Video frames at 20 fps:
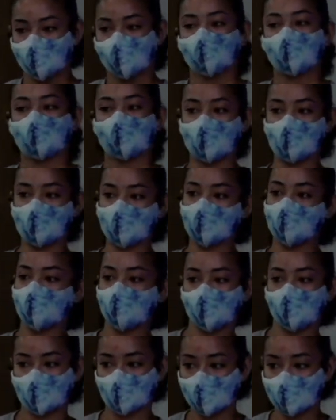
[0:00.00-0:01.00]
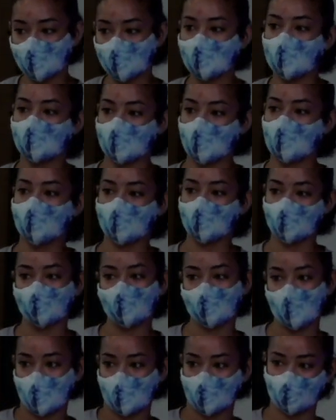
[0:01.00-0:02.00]
So that's how I know
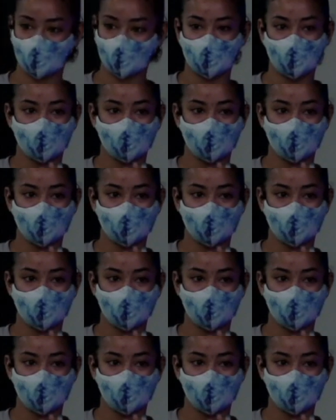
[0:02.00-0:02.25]
God is real.